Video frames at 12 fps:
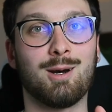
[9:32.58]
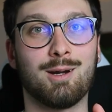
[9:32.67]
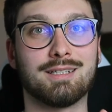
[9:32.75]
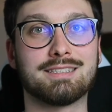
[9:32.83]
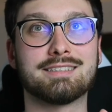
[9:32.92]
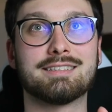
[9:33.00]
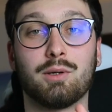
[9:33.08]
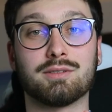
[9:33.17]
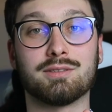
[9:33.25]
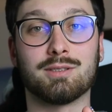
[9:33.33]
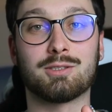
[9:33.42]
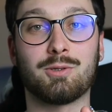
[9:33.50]
Hart
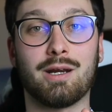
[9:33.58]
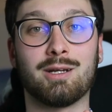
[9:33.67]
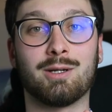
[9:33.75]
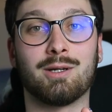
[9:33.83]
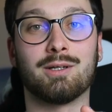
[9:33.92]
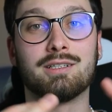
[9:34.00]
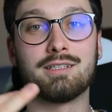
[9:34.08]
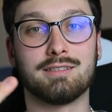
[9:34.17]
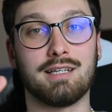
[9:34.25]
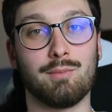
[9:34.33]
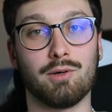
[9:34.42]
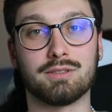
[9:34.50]
personal trainer
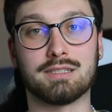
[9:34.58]
demo